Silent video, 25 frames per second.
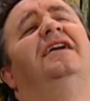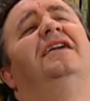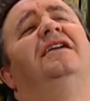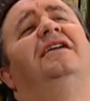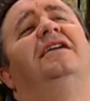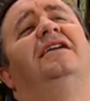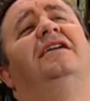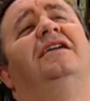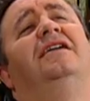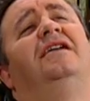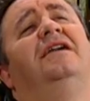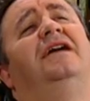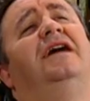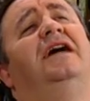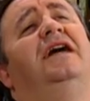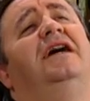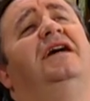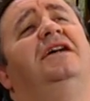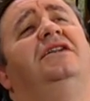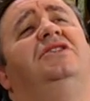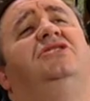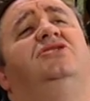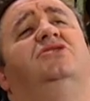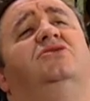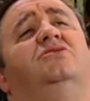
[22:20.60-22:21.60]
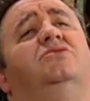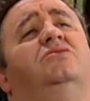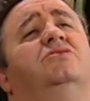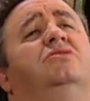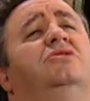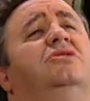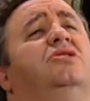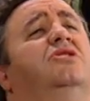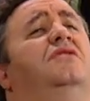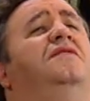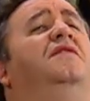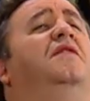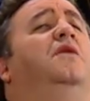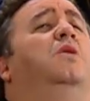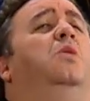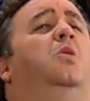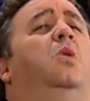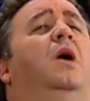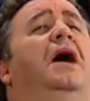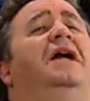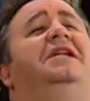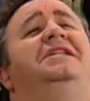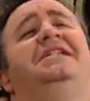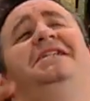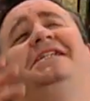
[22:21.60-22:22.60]
Oh, I do love a
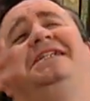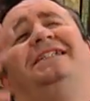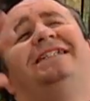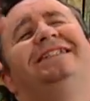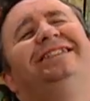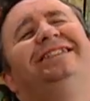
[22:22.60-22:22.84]
wedding.